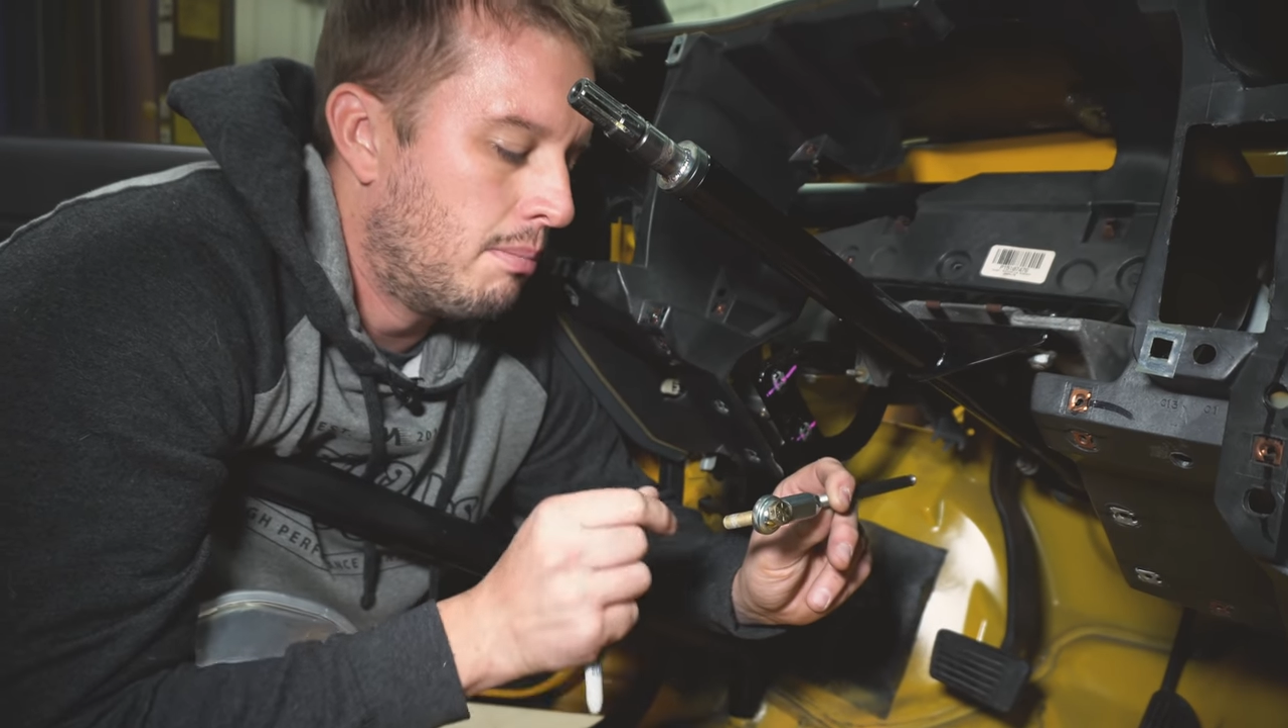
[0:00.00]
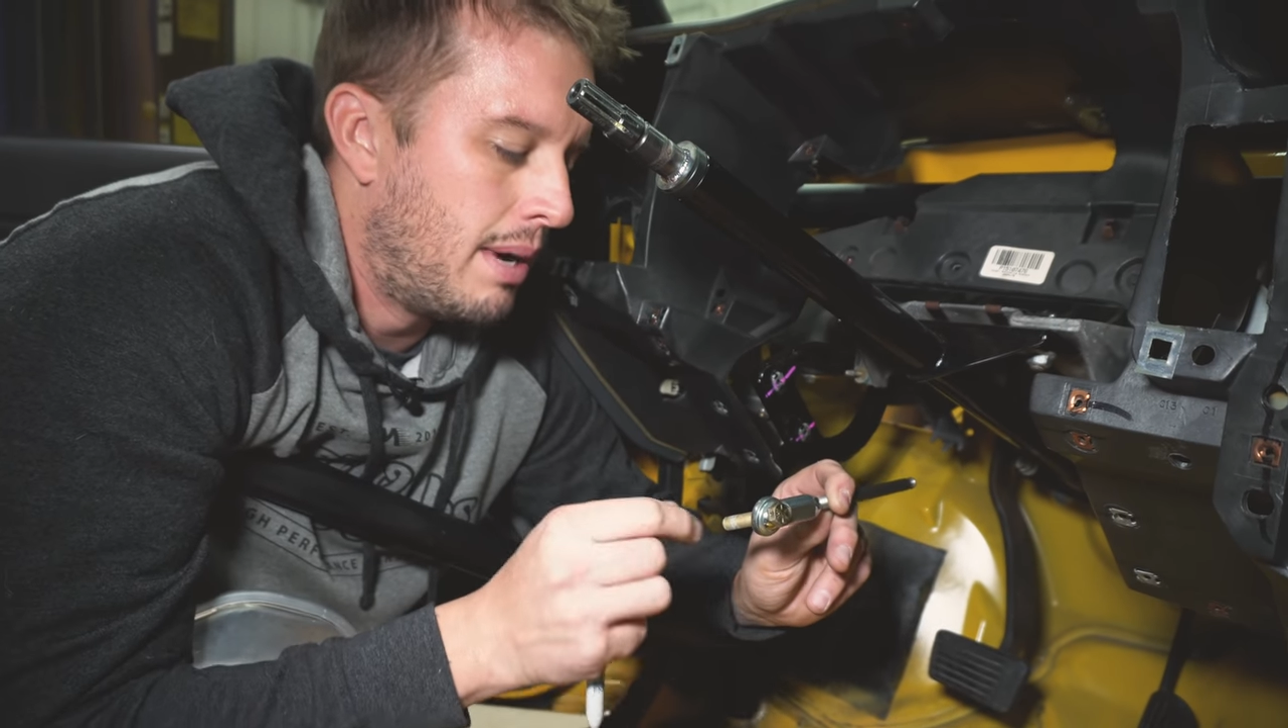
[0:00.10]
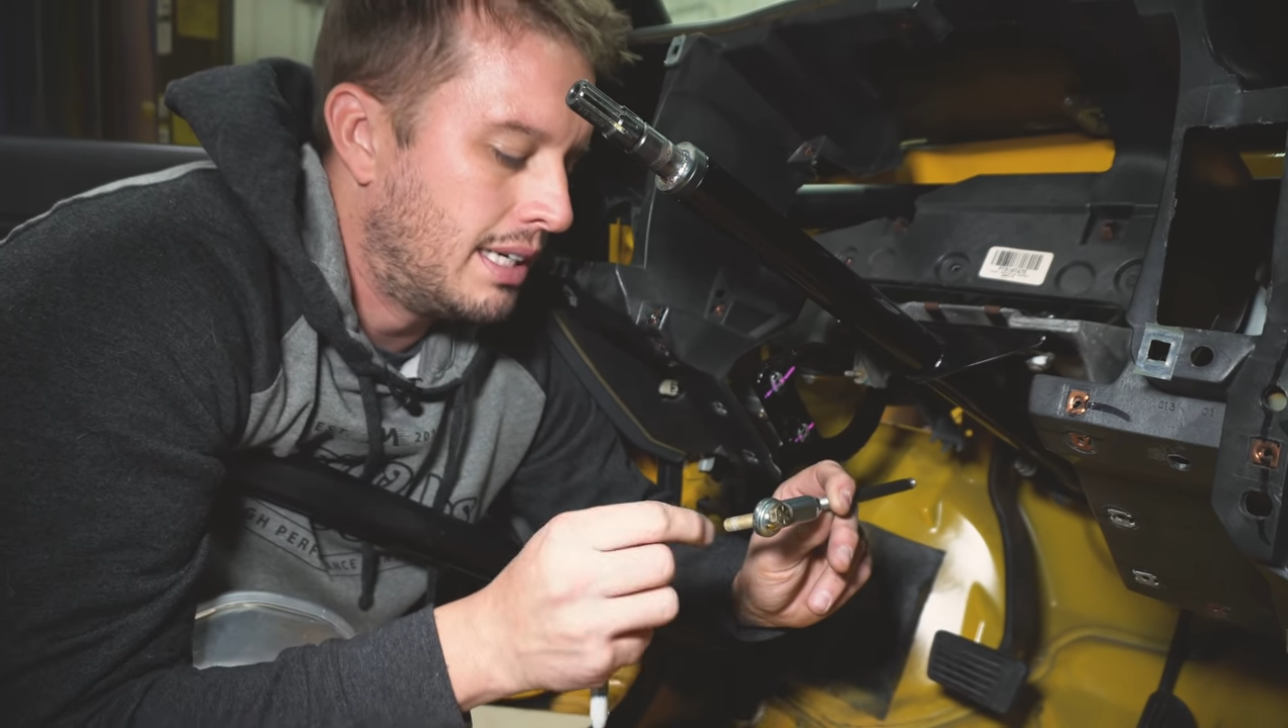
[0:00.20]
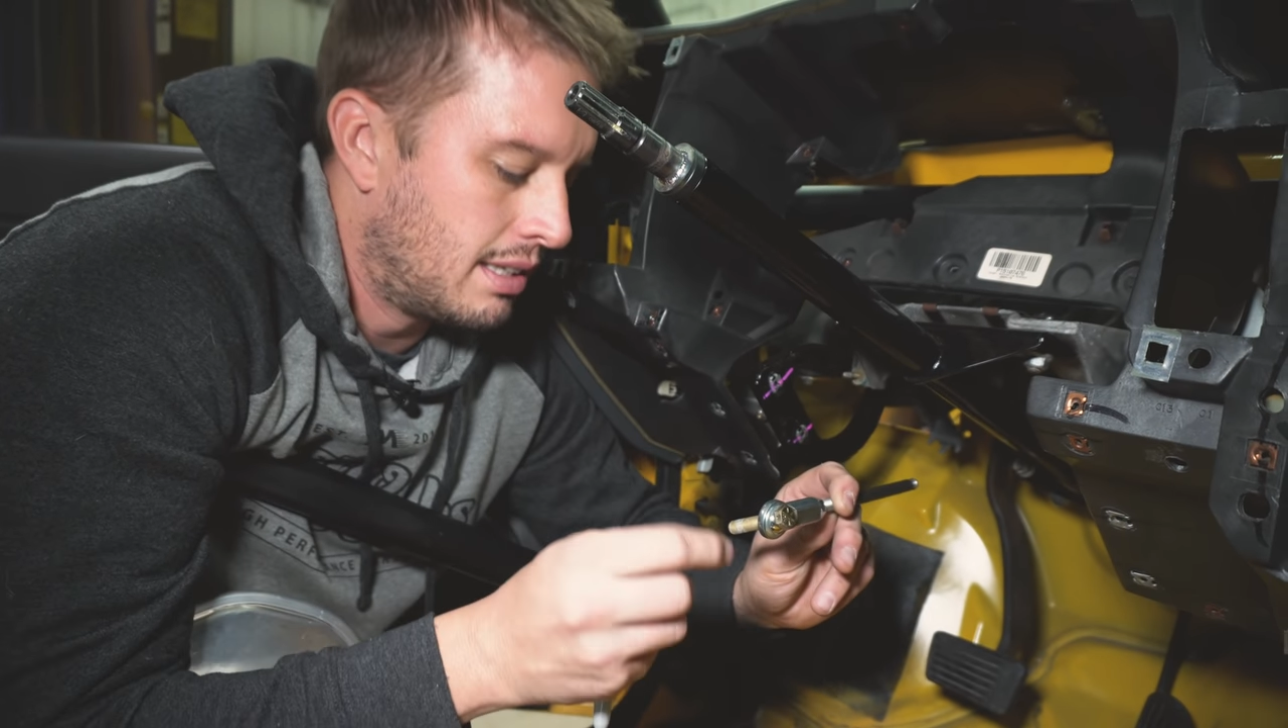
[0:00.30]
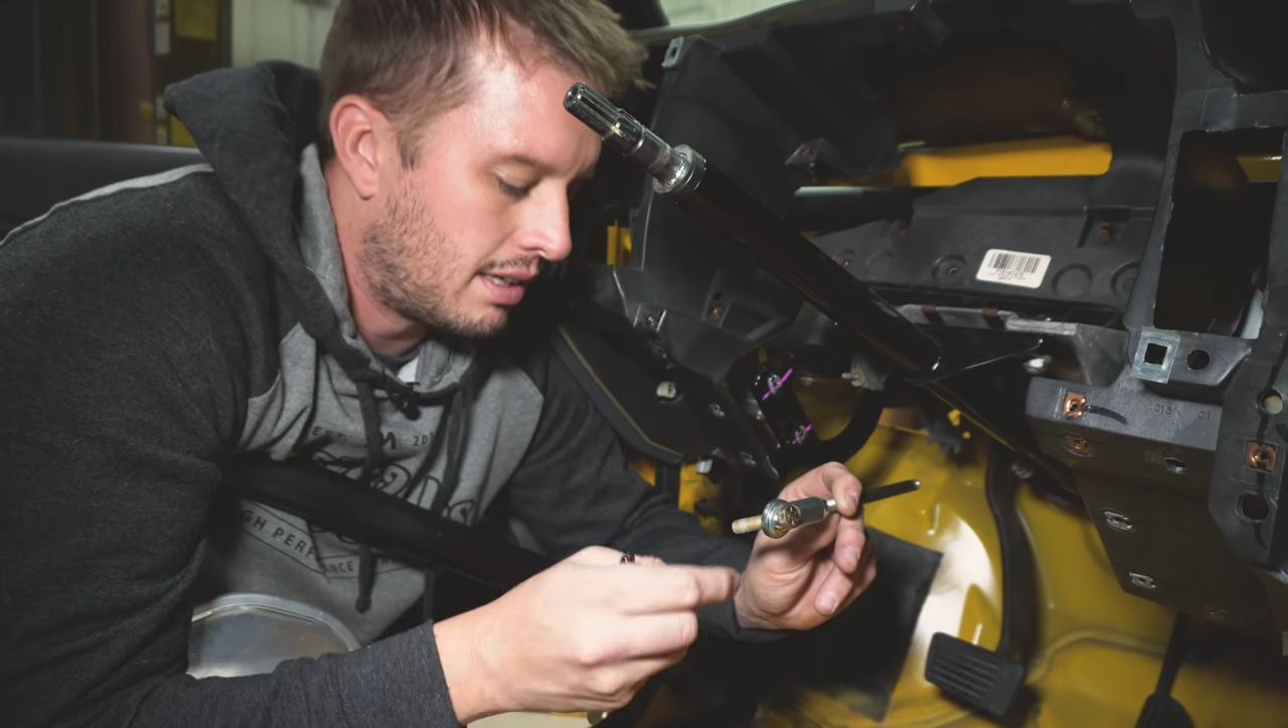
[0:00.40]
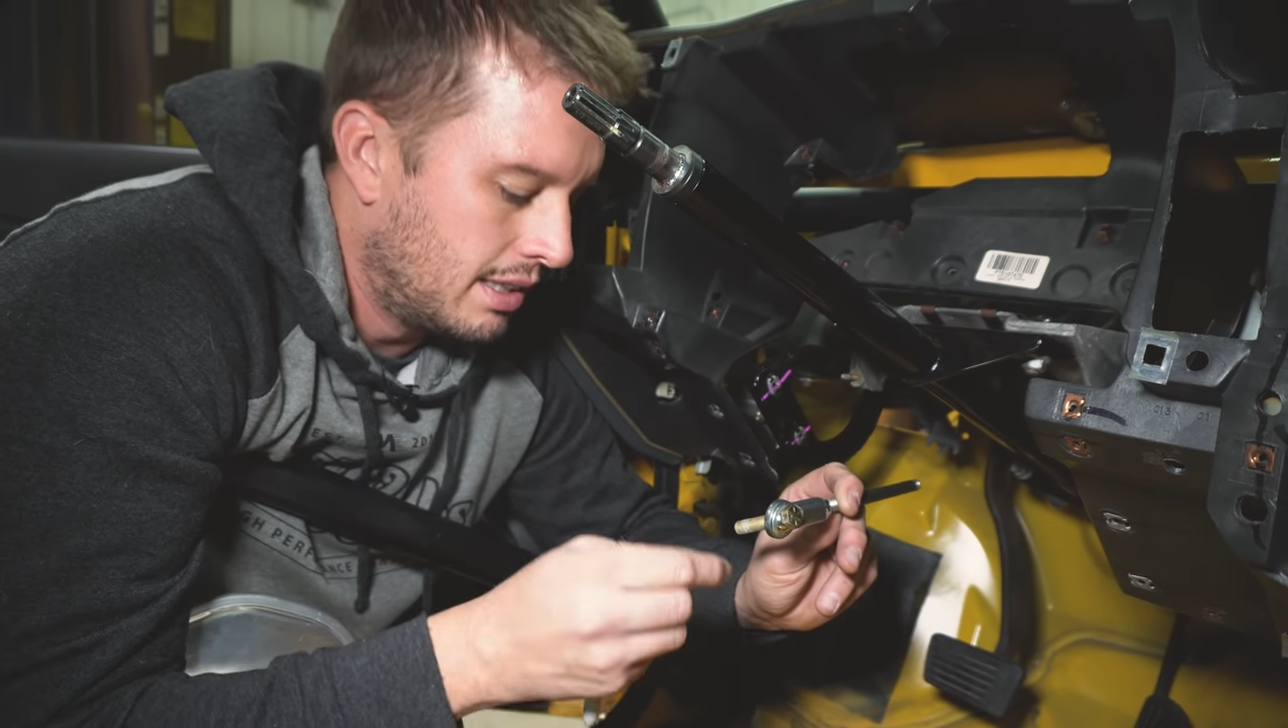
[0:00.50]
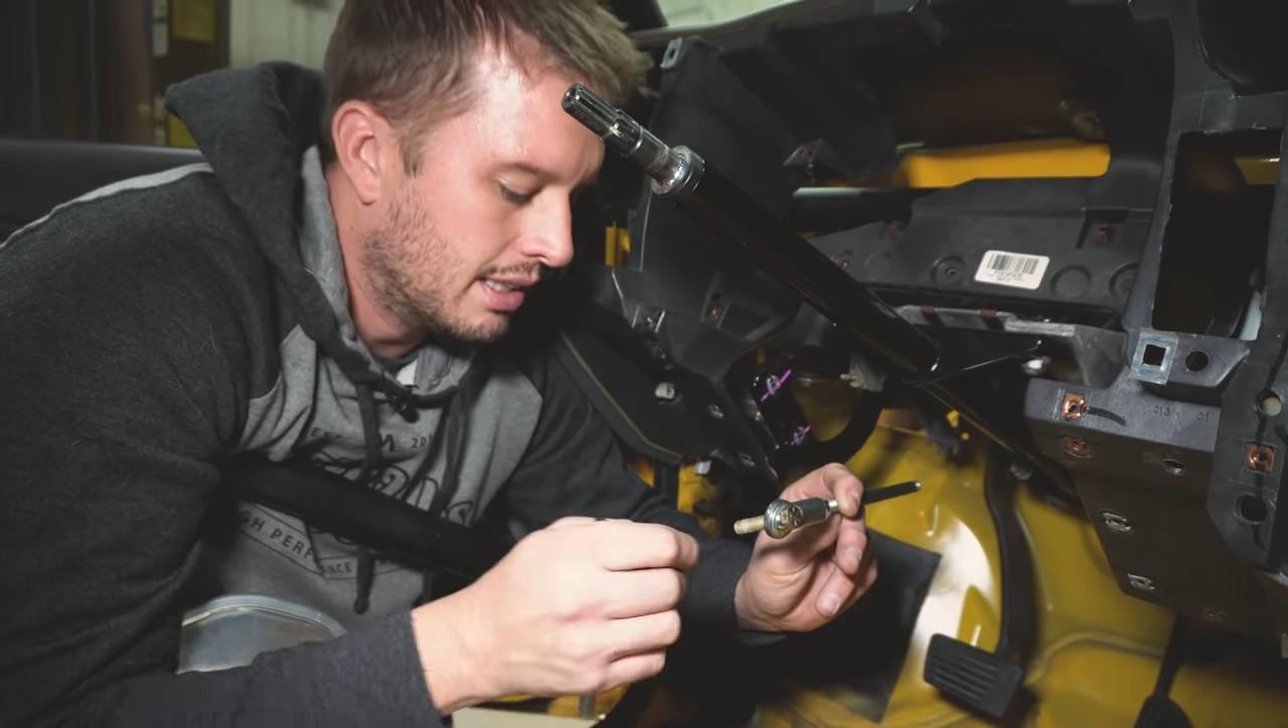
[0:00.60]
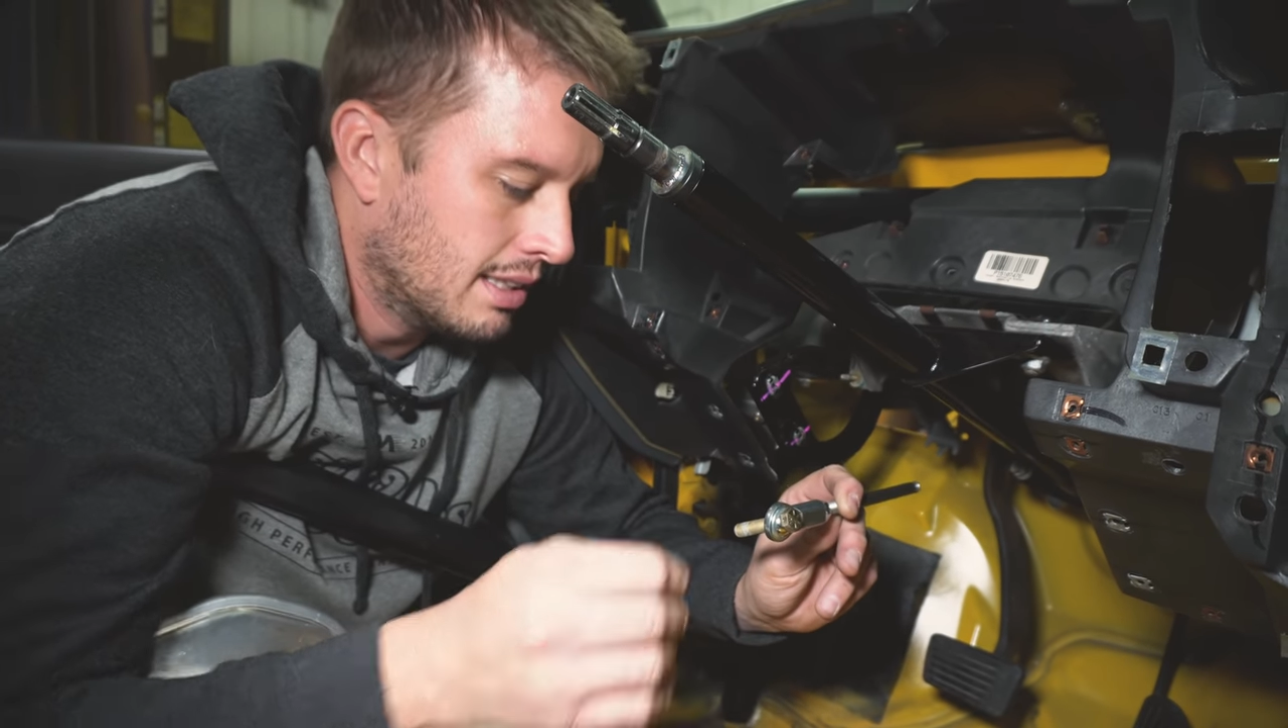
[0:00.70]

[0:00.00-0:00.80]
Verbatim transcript: basically